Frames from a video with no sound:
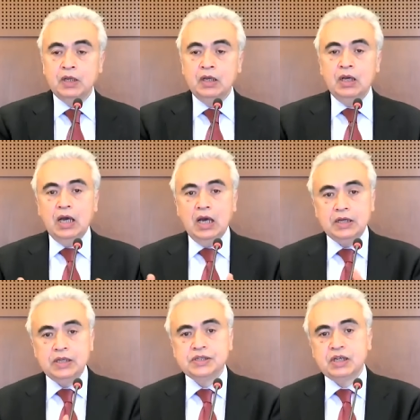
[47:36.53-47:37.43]
And in
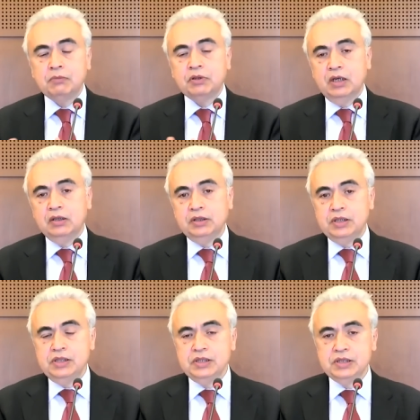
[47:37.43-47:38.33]
some
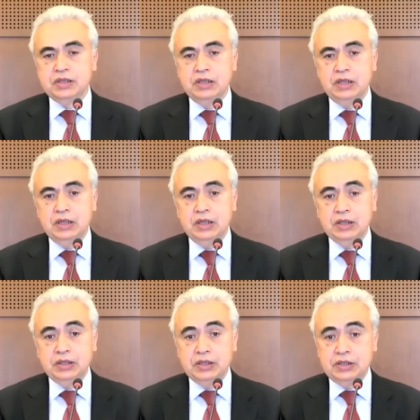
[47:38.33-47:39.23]
countries, it
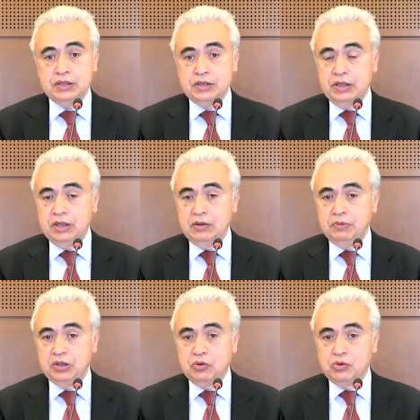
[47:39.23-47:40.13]
is
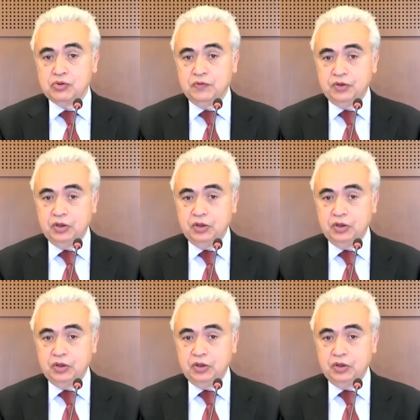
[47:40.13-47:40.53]
because of